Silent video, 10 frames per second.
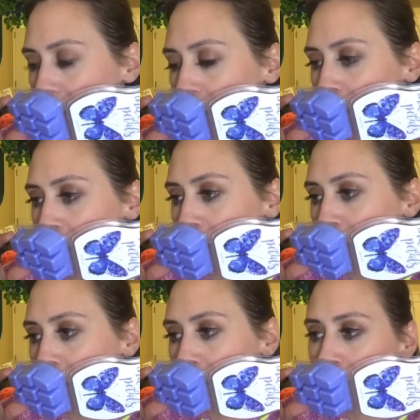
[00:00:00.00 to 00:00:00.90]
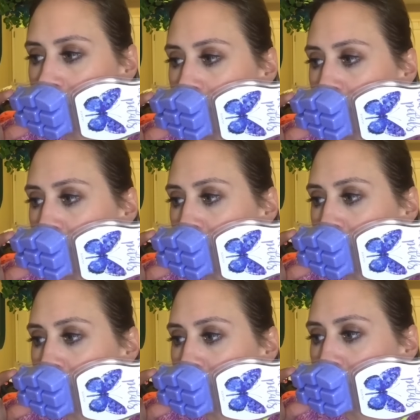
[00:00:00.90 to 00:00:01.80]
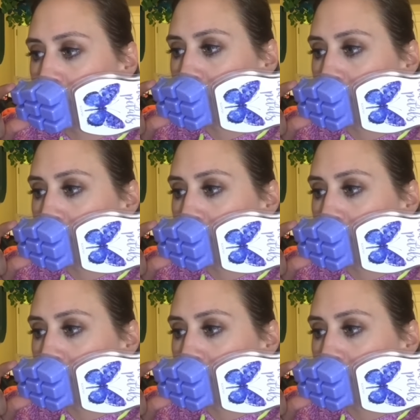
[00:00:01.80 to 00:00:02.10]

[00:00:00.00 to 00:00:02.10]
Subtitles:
[no speech]